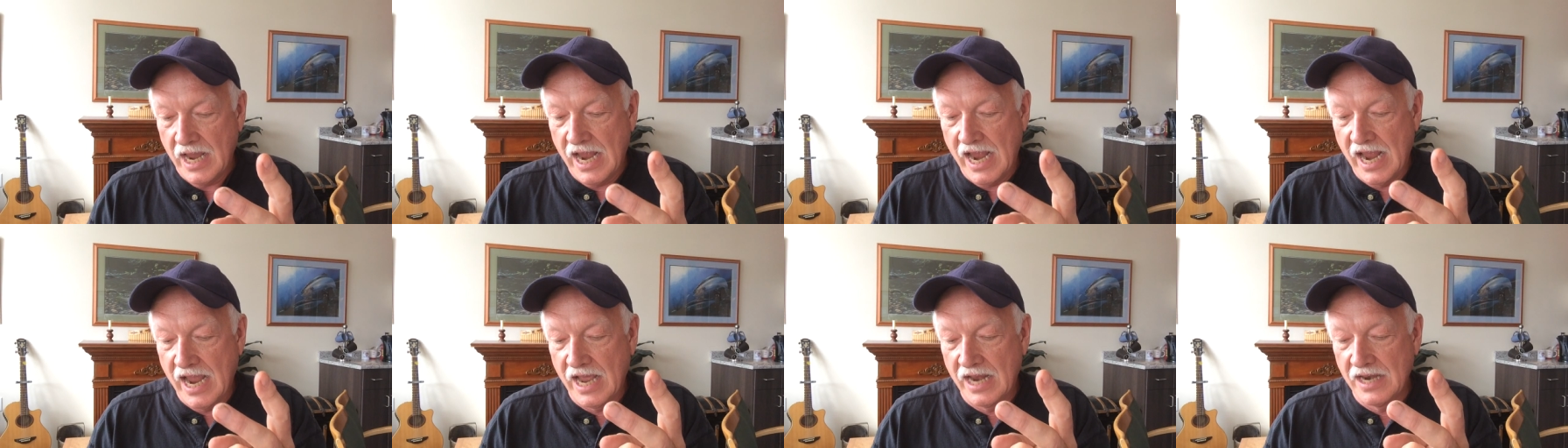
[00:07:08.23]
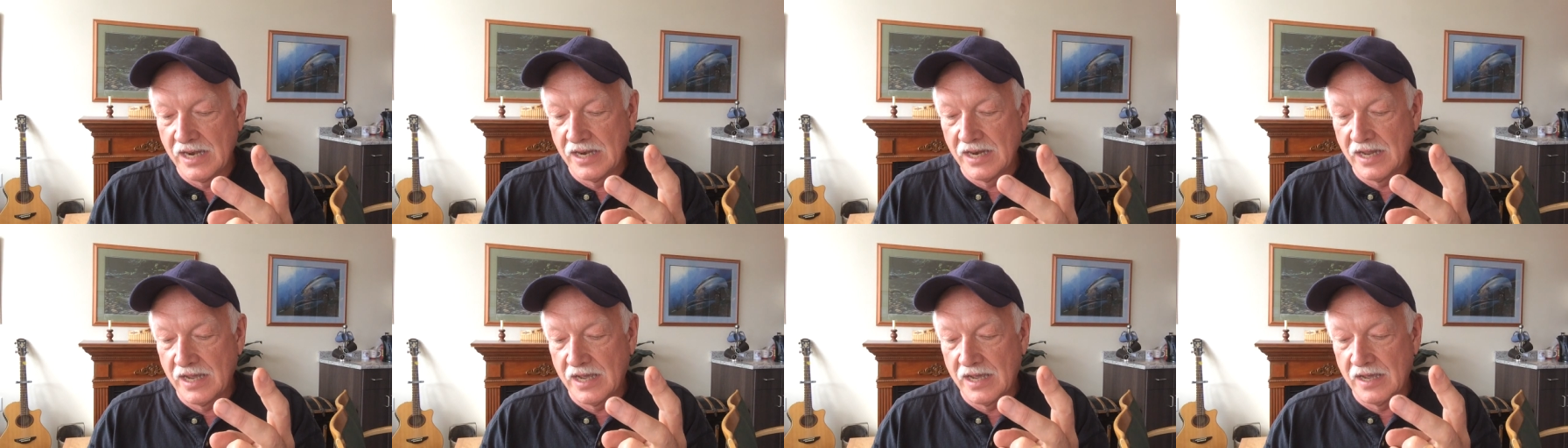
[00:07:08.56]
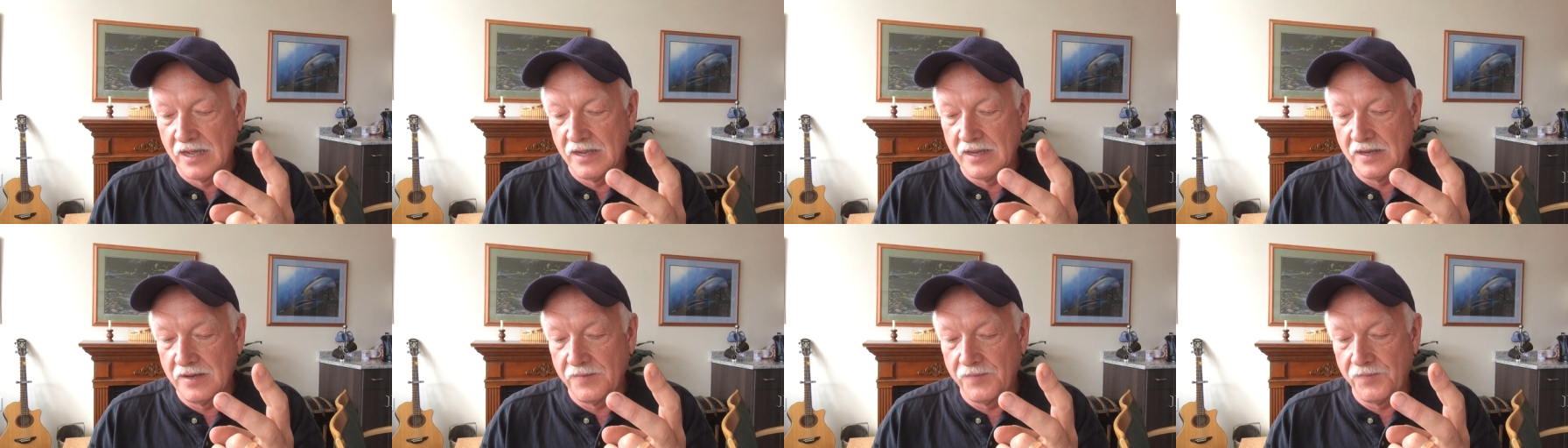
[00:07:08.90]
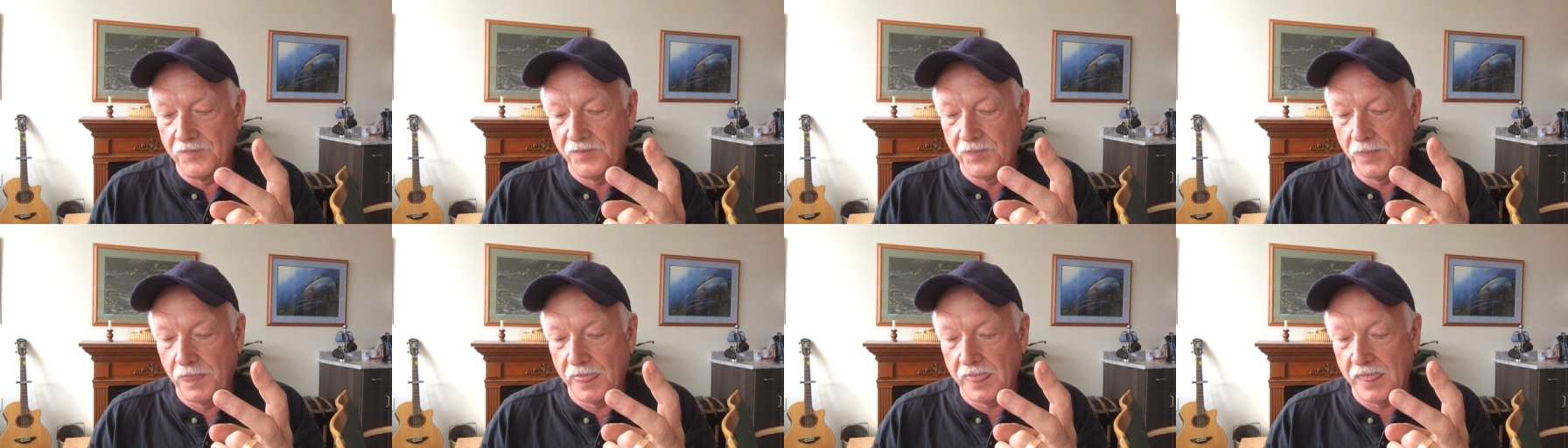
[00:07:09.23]
And
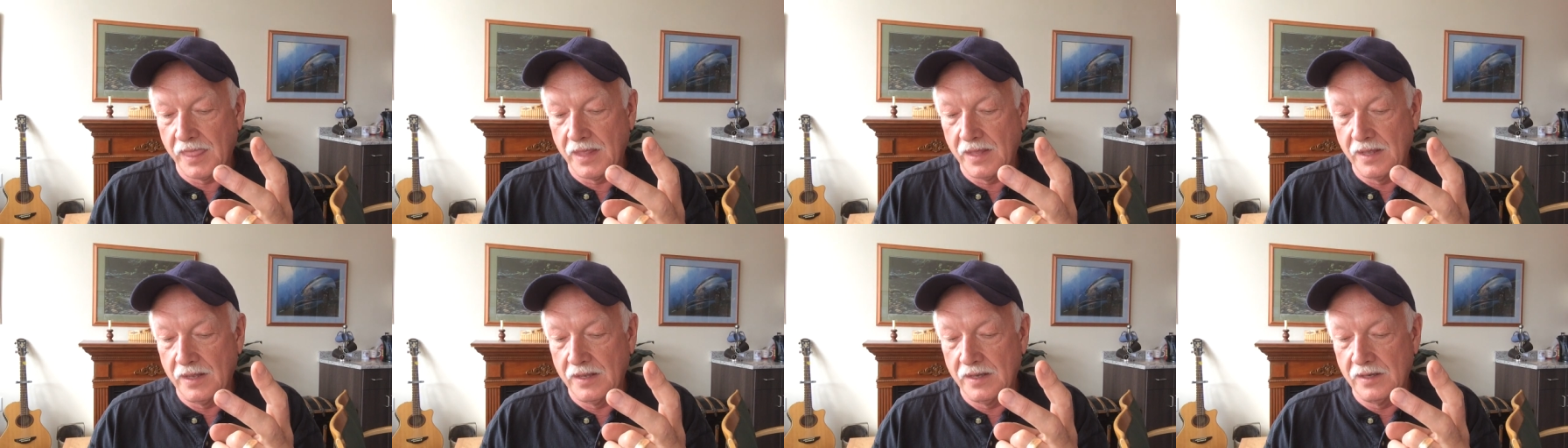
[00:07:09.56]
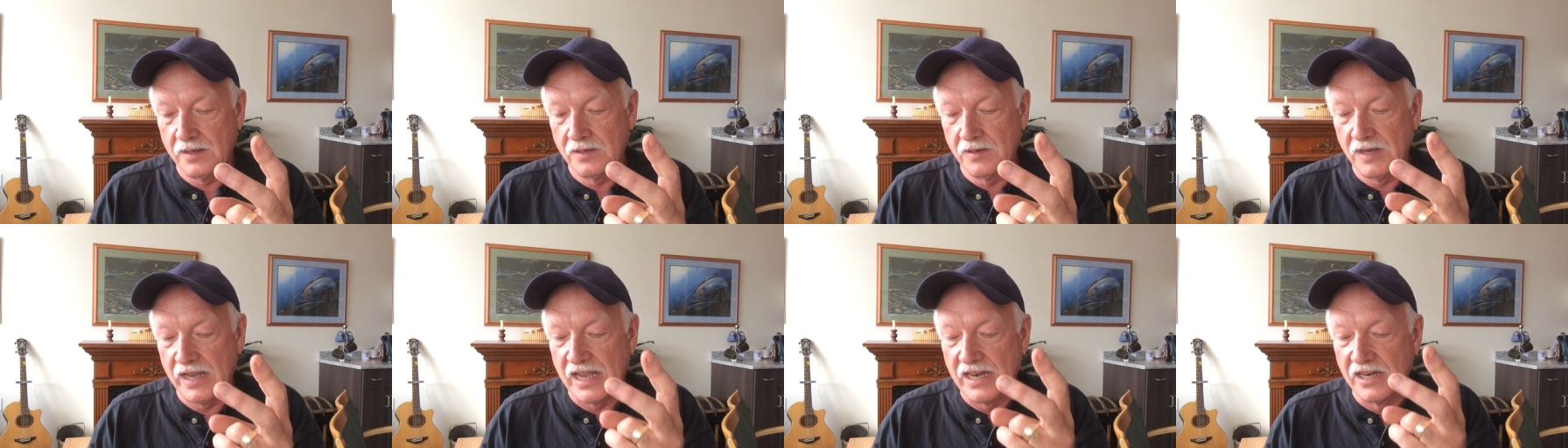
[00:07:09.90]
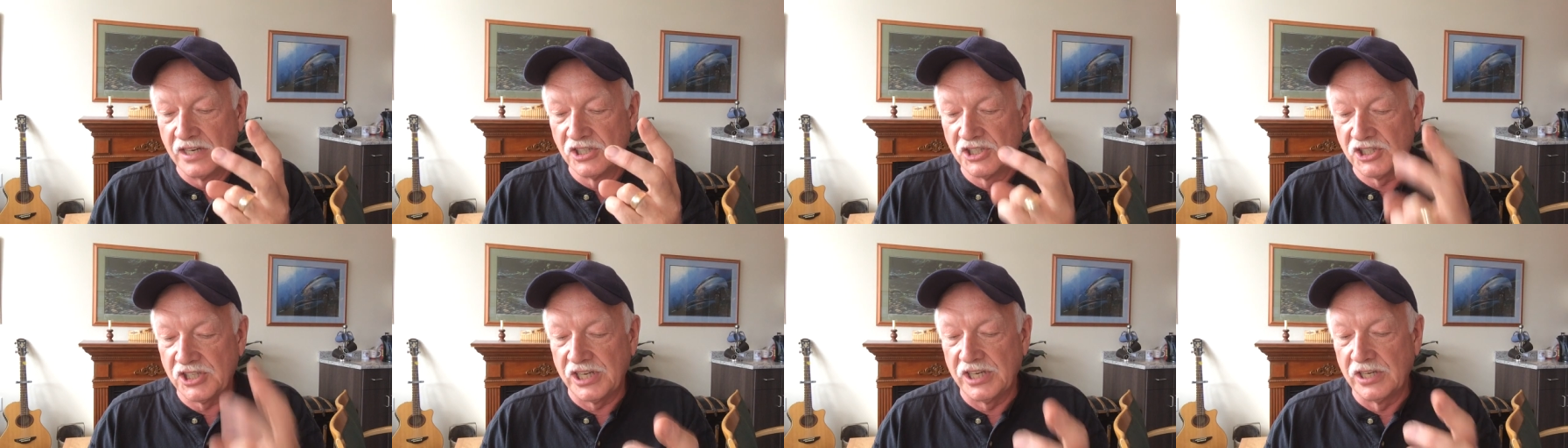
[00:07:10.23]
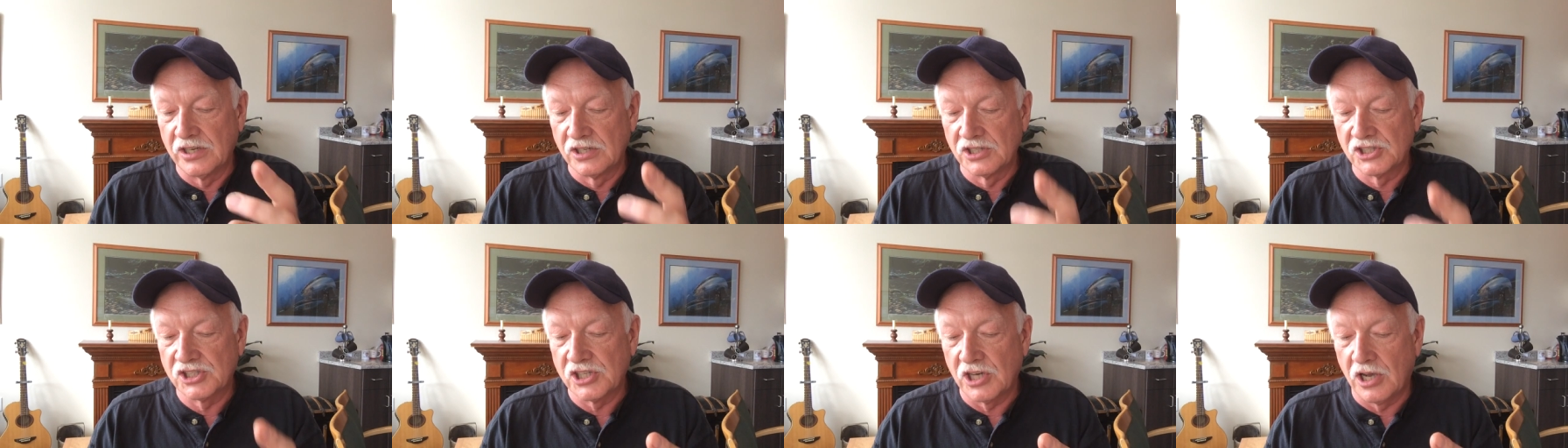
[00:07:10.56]
in his
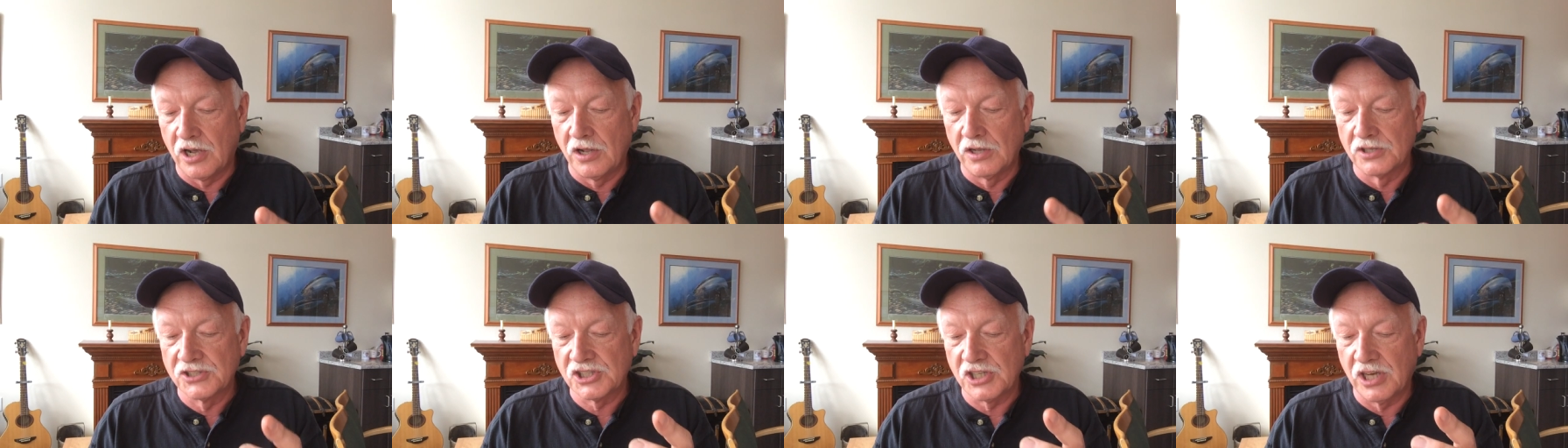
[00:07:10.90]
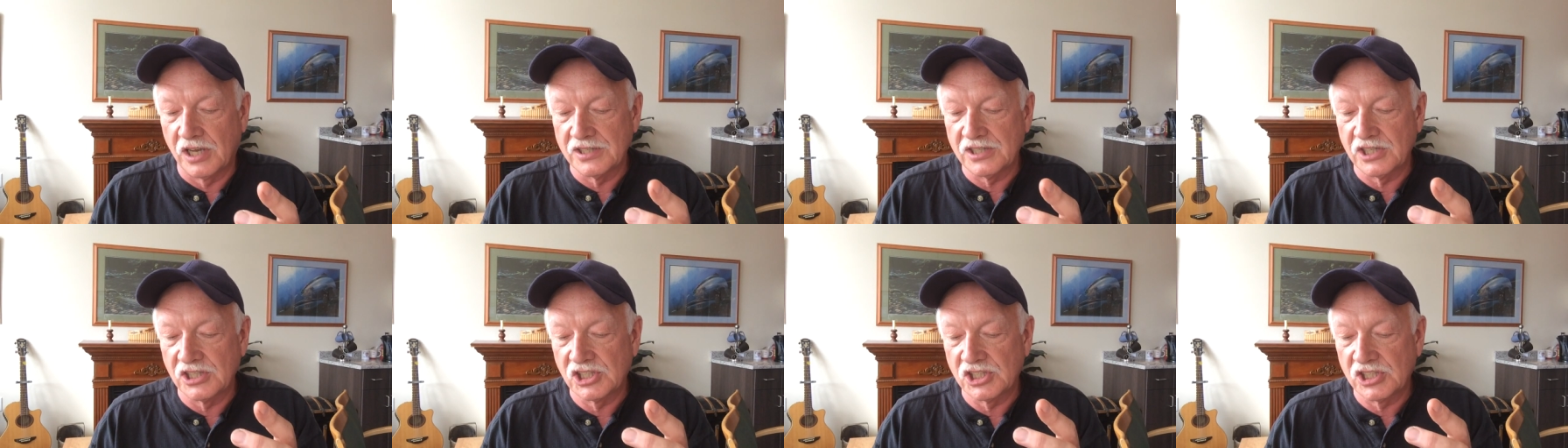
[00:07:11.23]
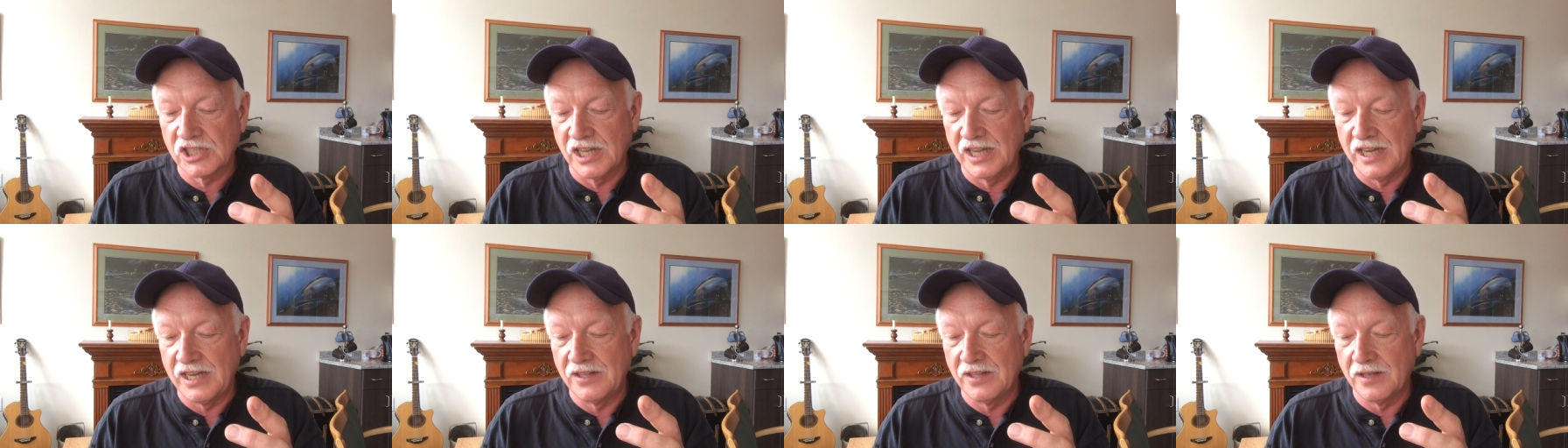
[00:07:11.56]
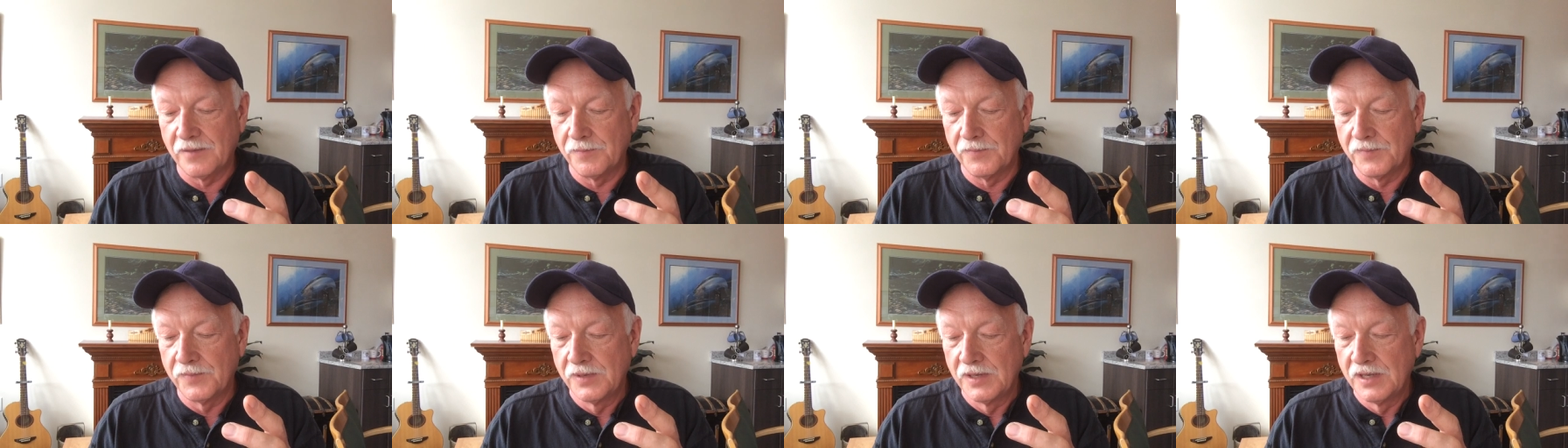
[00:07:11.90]
zeal, Saul sought to slay
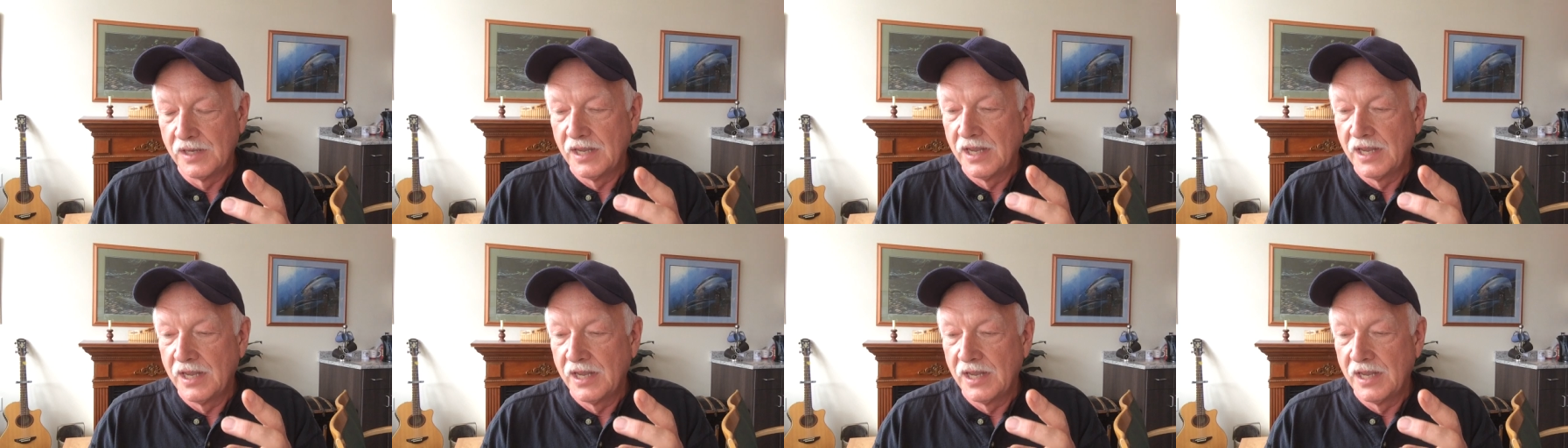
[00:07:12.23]
them.